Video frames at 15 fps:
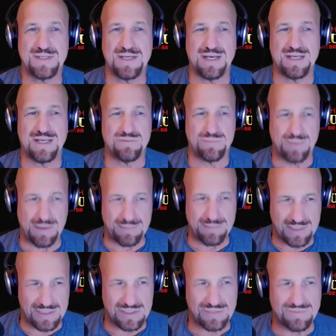
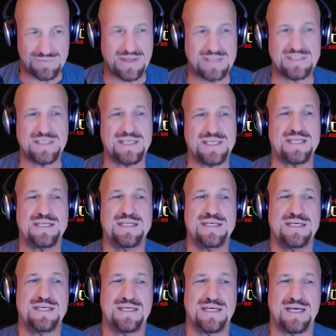Republicans are facing it.
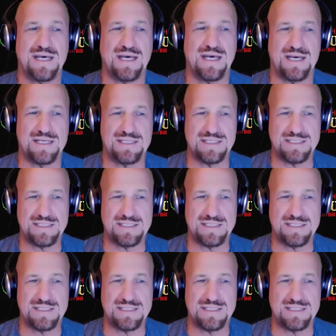The